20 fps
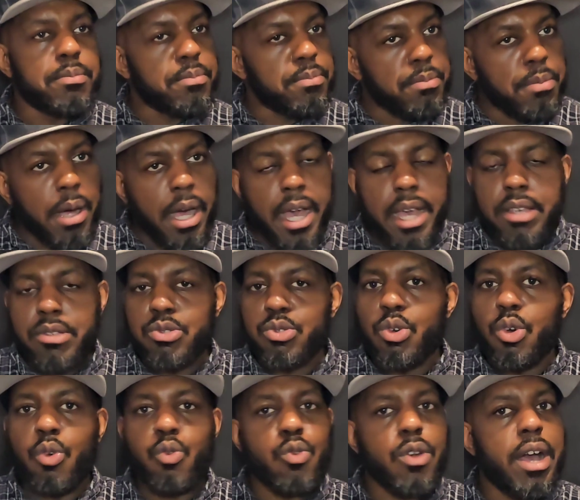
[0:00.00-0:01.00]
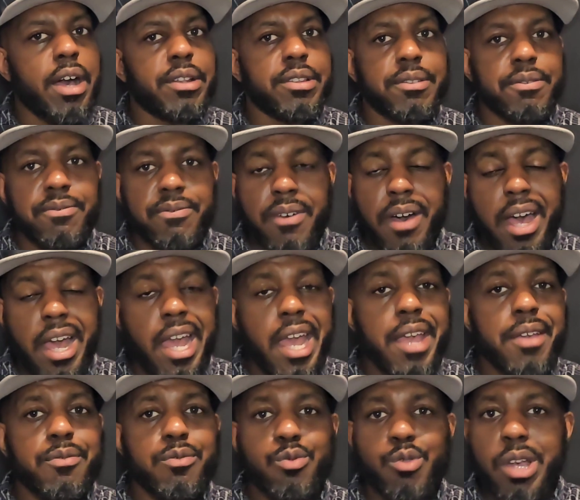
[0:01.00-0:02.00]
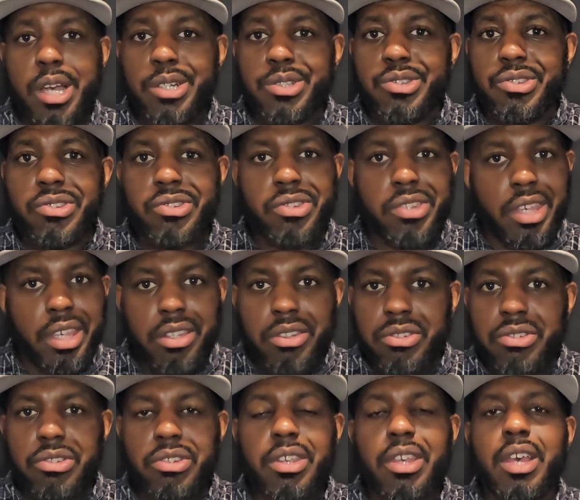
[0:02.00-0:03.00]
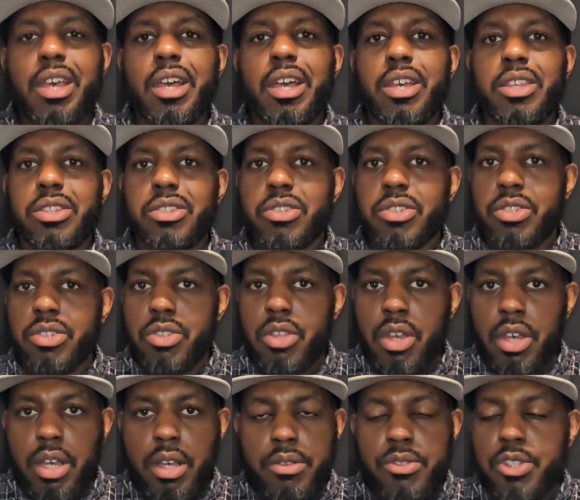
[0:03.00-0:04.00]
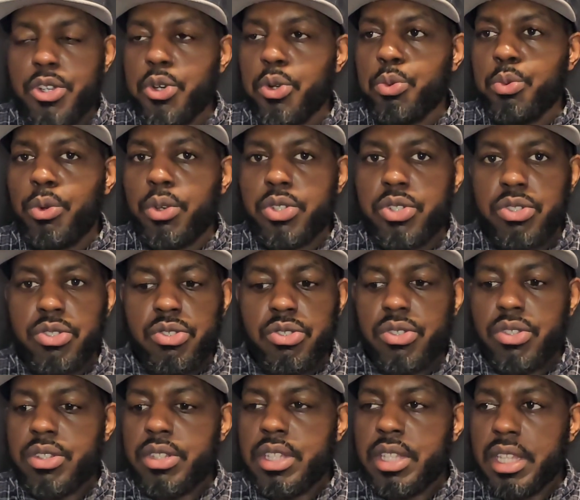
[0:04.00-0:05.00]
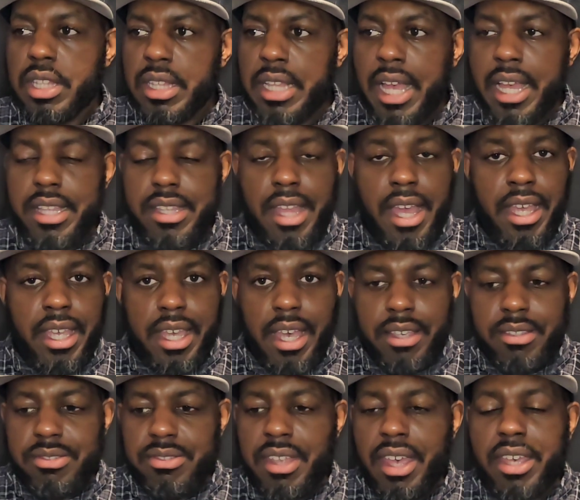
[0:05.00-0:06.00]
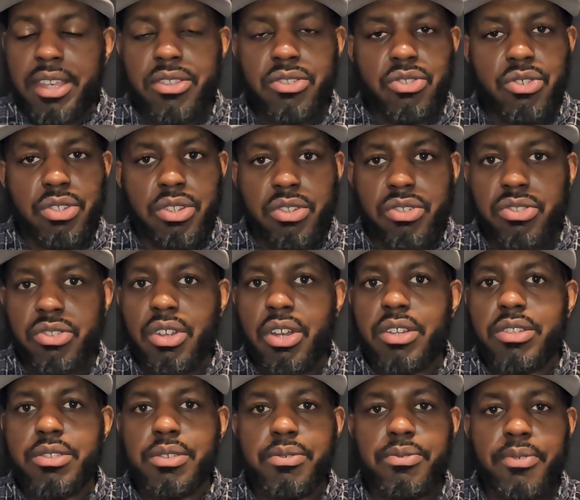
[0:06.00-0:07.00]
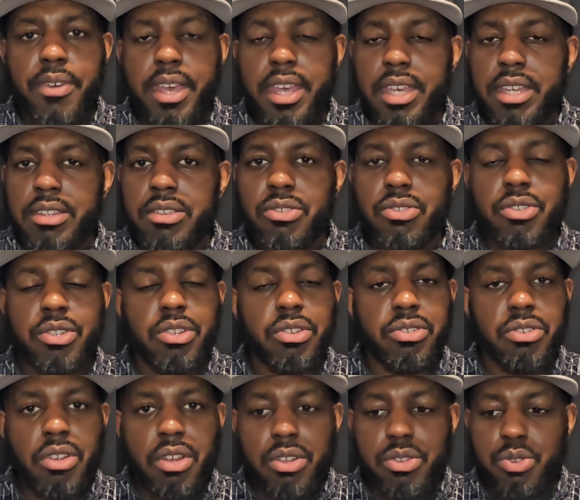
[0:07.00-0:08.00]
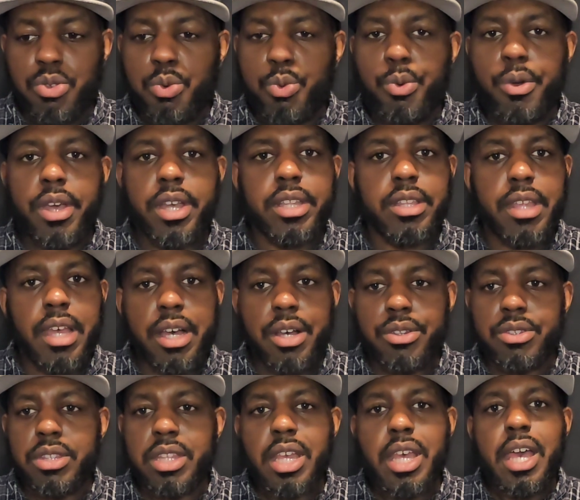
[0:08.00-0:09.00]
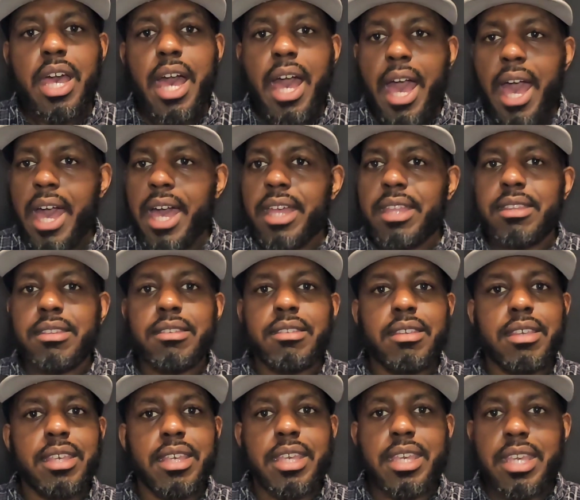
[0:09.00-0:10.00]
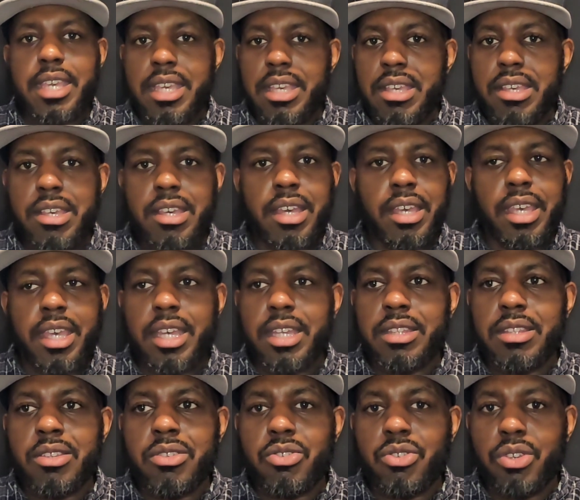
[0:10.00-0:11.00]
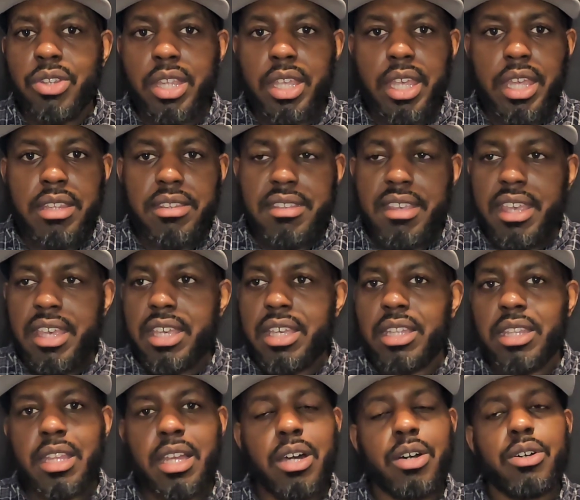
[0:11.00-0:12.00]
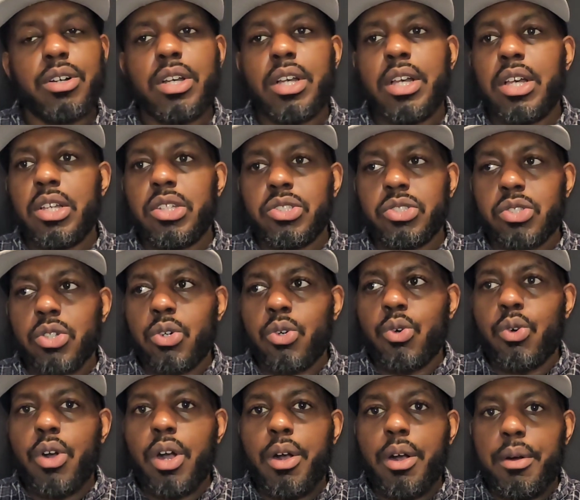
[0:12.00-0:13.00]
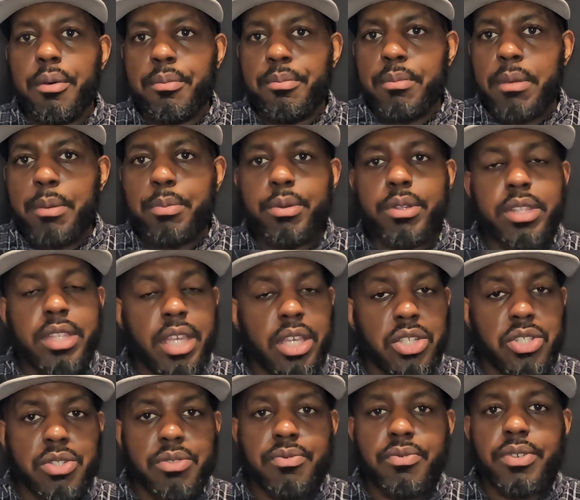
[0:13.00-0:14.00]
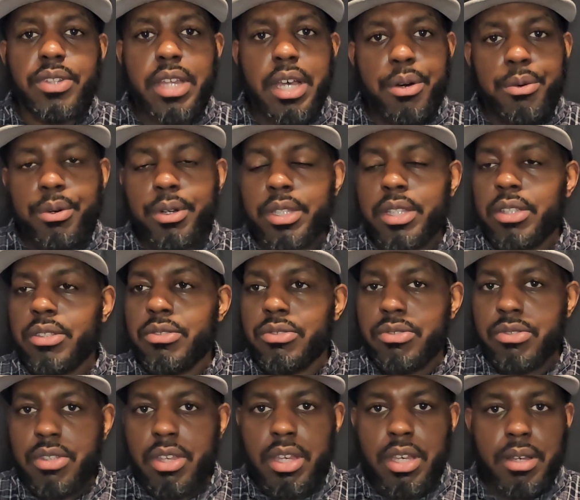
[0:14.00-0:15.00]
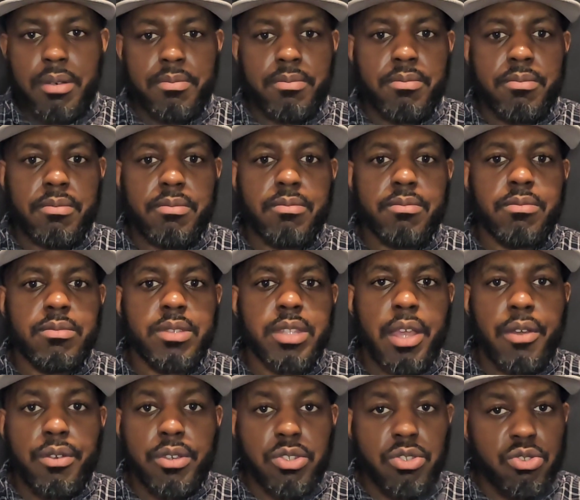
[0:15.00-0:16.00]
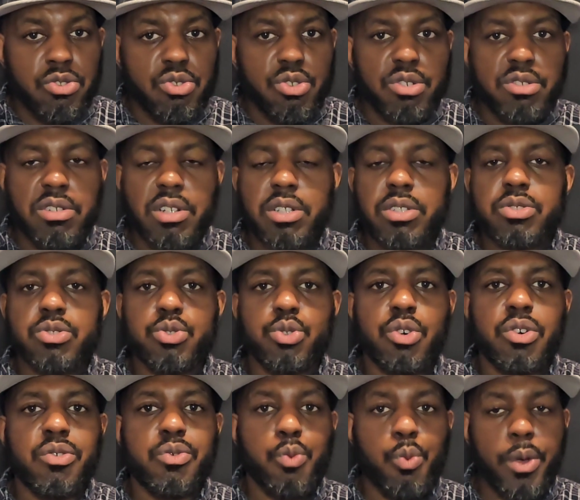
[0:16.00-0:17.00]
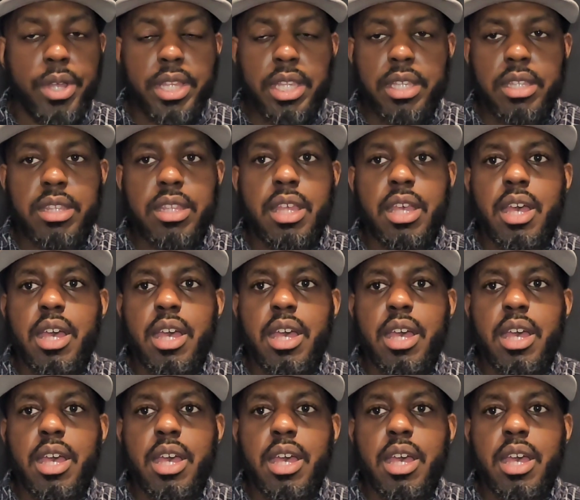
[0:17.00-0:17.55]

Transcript: by sort of round five, round six, Gerald Washington, that gas tank is going to start to fade. It's going to start to wear down, and he again is going to get taken out. So my prediction for that one is Derek Chisora sort of winning